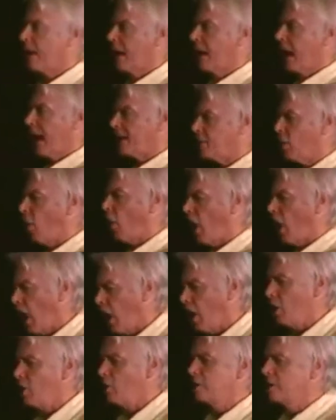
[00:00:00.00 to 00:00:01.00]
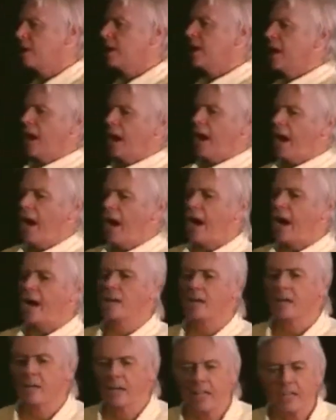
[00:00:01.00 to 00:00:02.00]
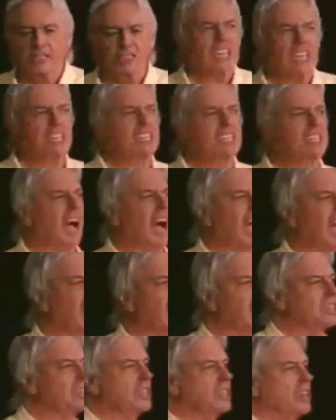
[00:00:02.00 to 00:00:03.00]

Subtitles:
and your own desires